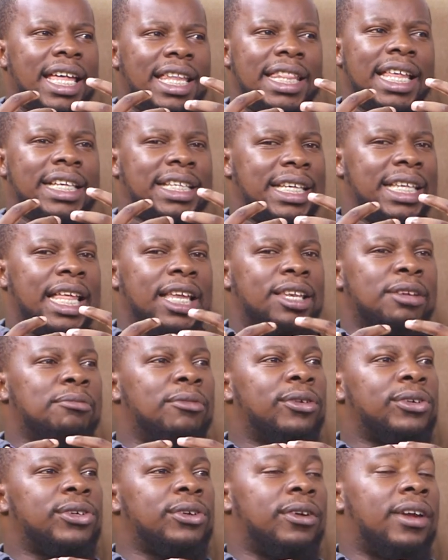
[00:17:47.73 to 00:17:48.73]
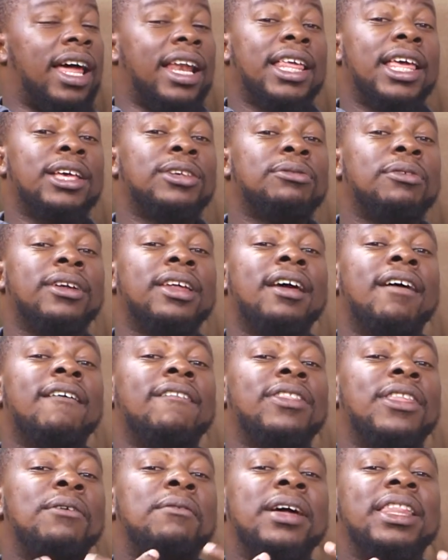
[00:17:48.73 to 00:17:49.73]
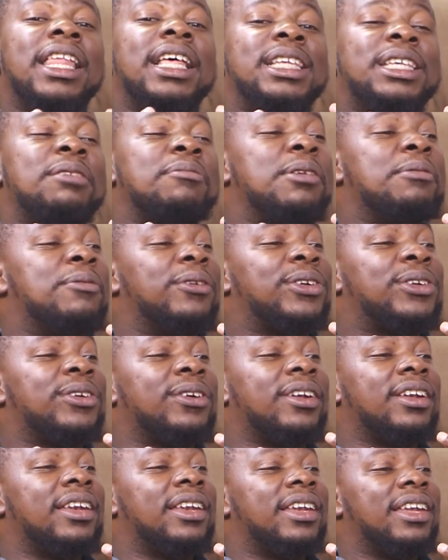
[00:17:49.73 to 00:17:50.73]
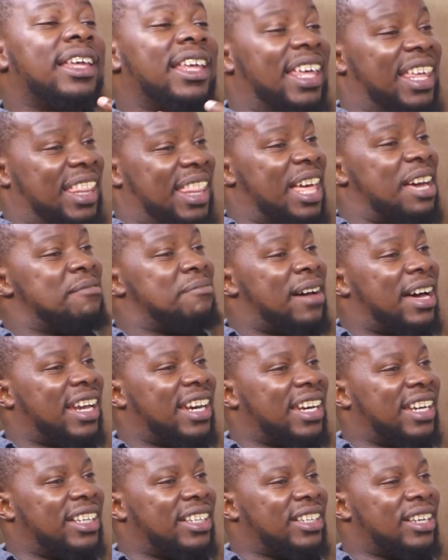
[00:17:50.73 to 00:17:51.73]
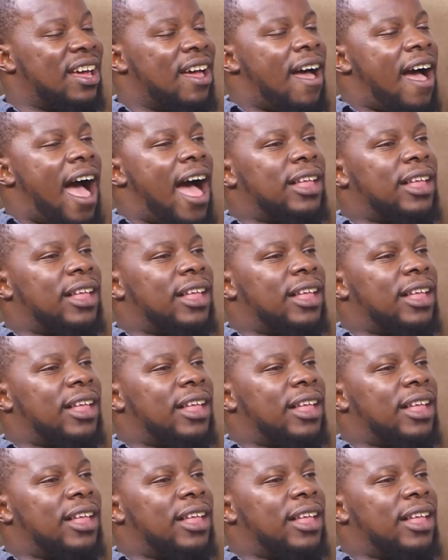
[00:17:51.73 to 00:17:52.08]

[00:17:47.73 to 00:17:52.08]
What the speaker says: They see that emotion. And guess what? They want that same emotion in their marriage.